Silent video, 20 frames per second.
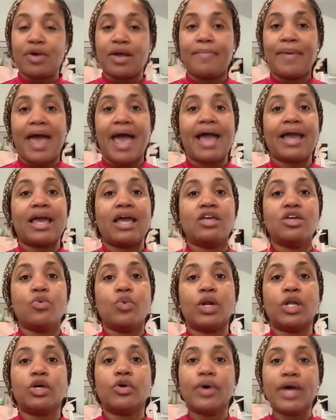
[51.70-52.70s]
pack, and you
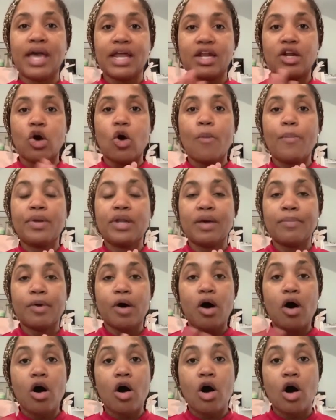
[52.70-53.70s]
want to go ahead and open up
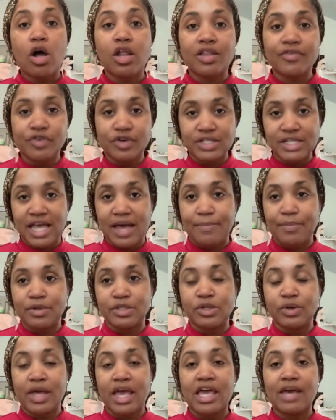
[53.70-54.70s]
all of your
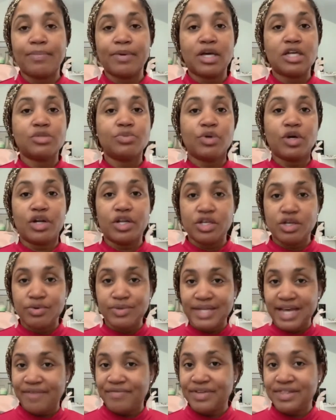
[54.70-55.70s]
samples, okay? Because we're going to
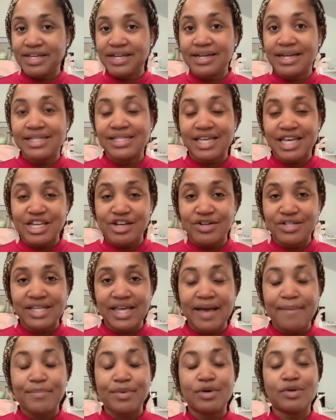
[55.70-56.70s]
use everything that's in your
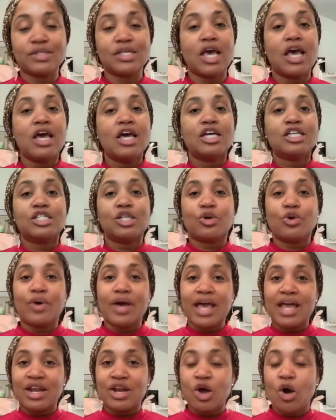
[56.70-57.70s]
samples. So go
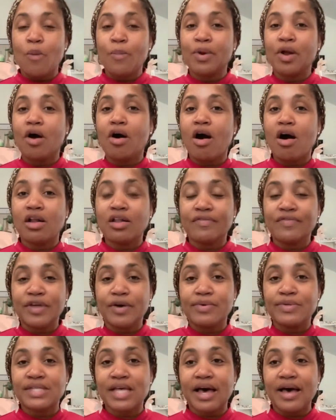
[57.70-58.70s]
ahead and open all of
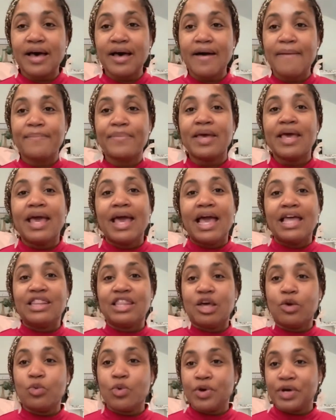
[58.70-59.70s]
those up, and
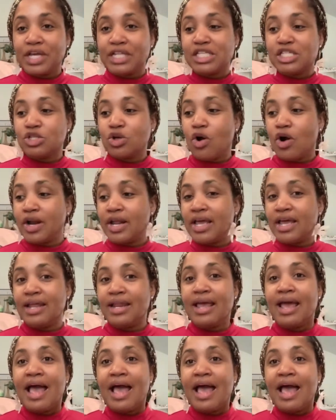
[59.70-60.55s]
then we'll get started.